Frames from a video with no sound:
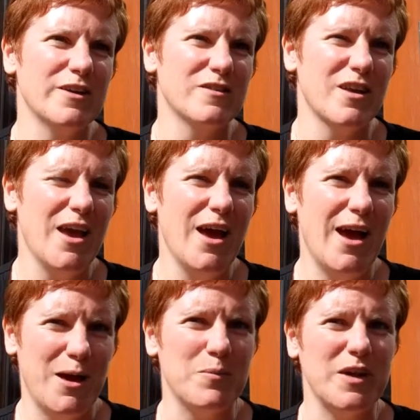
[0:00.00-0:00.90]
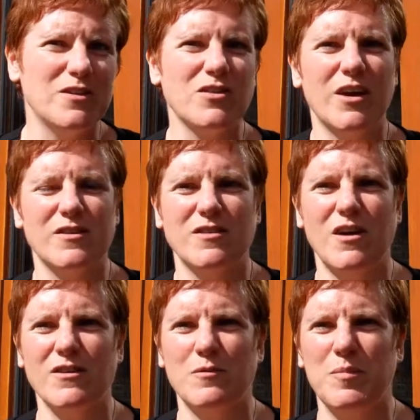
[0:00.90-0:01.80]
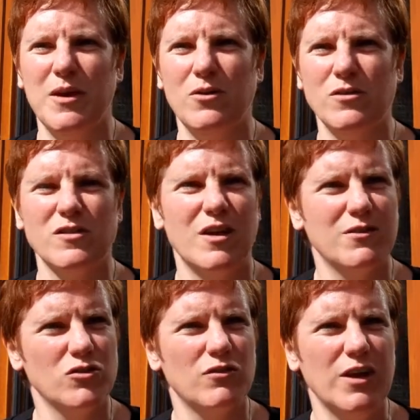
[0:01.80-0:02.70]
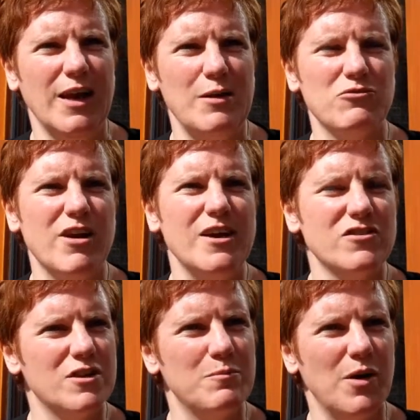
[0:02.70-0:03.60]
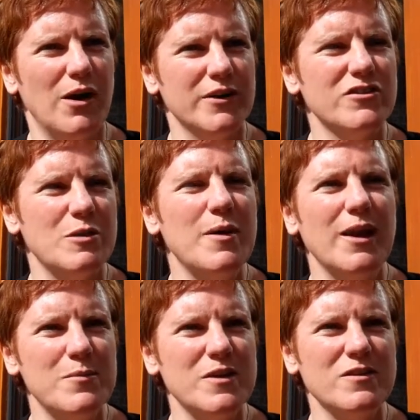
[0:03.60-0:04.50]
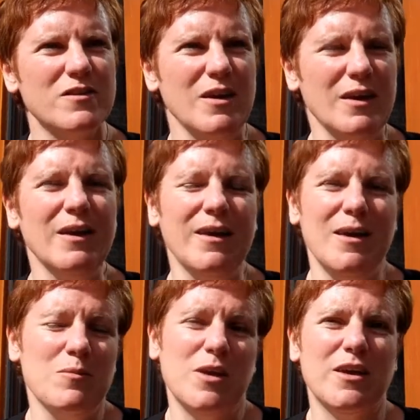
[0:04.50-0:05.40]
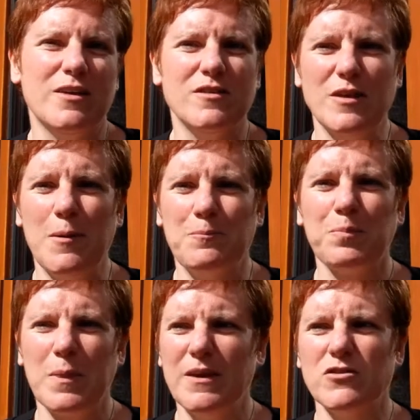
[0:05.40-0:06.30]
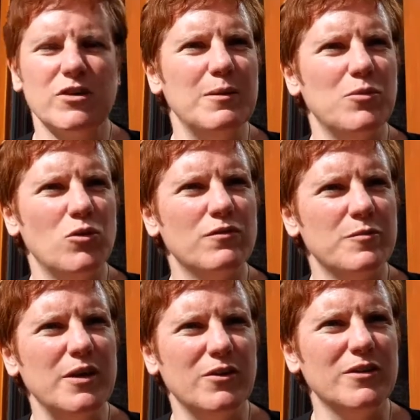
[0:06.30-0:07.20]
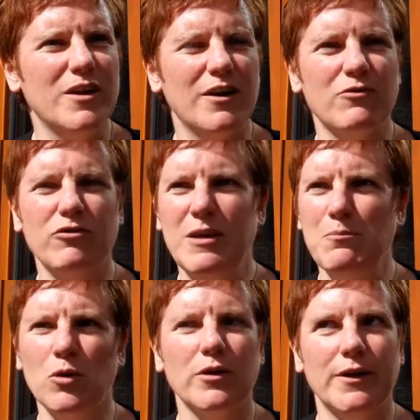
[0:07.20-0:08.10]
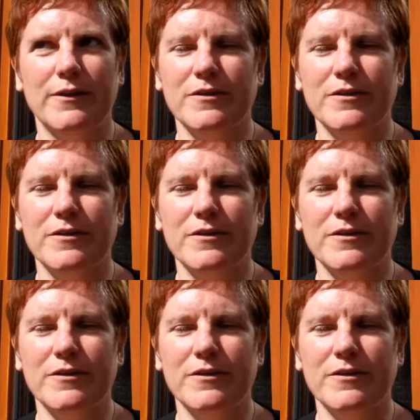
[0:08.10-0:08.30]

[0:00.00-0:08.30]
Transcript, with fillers: is happening so I can start to build sort of collaboration and partnership elements because um, that's really important for me on kind of remodeling the